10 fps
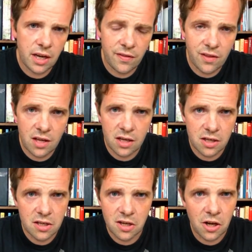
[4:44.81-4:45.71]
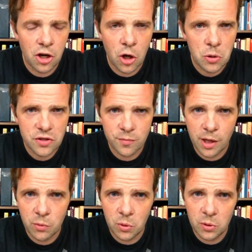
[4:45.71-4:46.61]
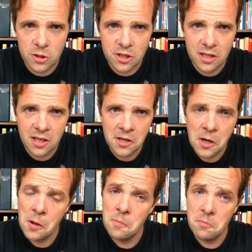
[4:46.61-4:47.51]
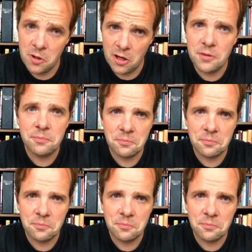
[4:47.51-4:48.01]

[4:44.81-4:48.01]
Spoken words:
in the nose of my walls, but